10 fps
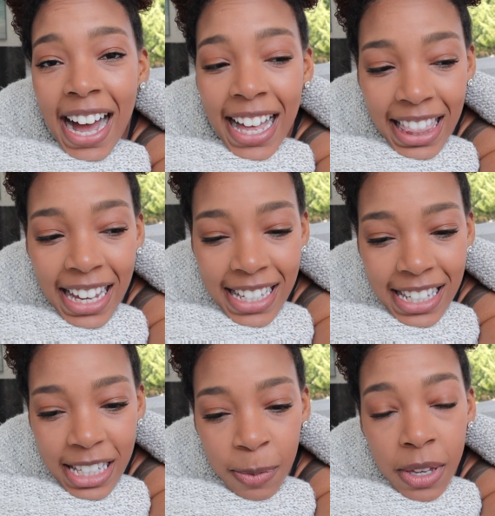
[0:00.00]
at like
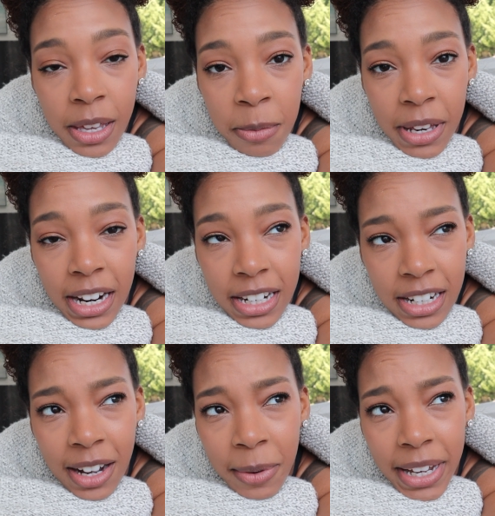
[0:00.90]
6 p.m. and I
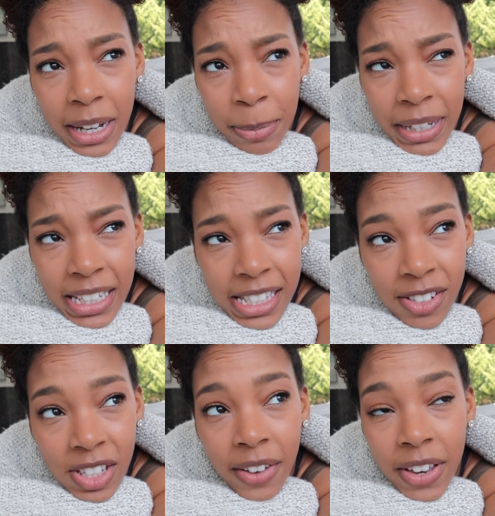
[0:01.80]
did not wake up again
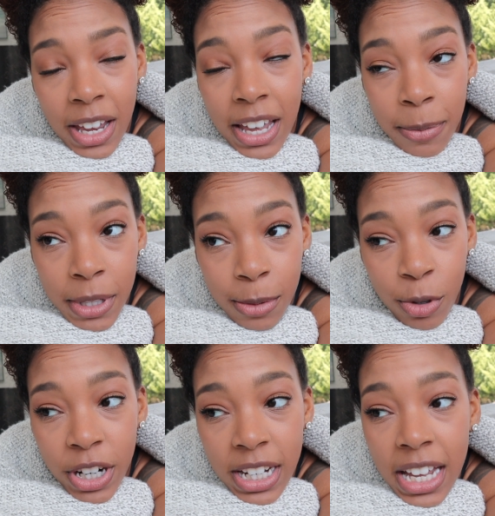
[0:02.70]
till 7 a.m. this
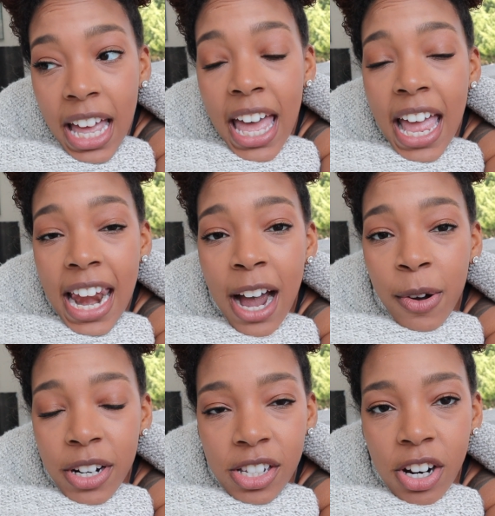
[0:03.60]
morning. And
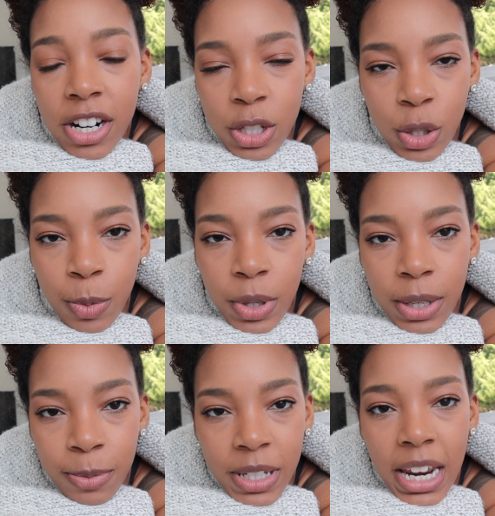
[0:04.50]
now it is already 2
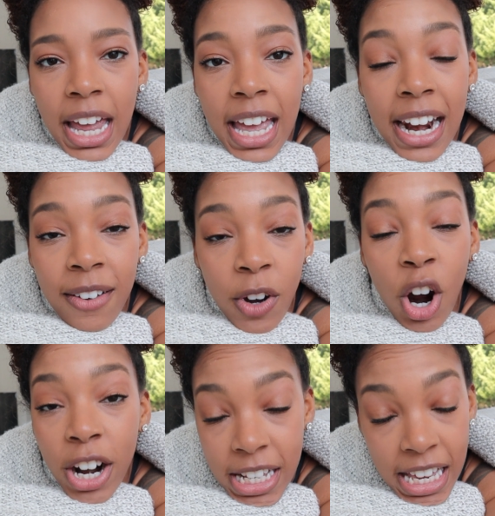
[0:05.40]
p.m. today, and I've
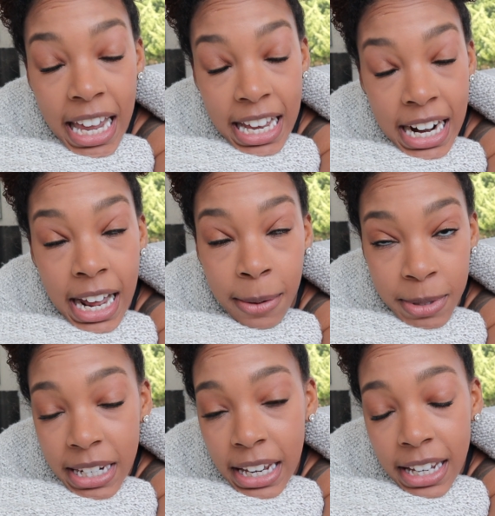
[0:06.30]
already taken a nap
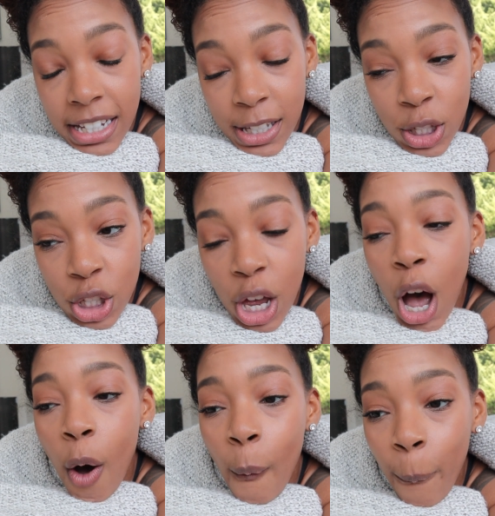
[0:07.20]
today.
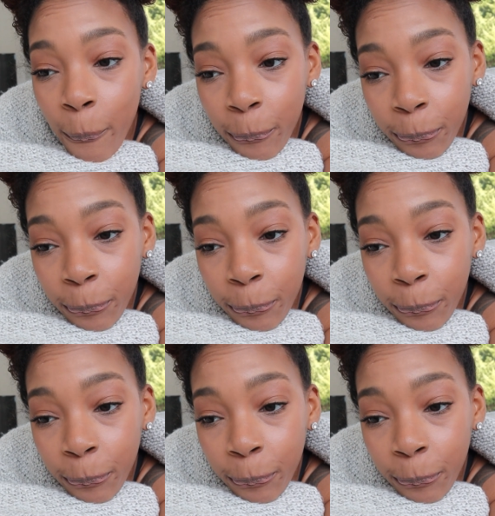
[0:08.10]
So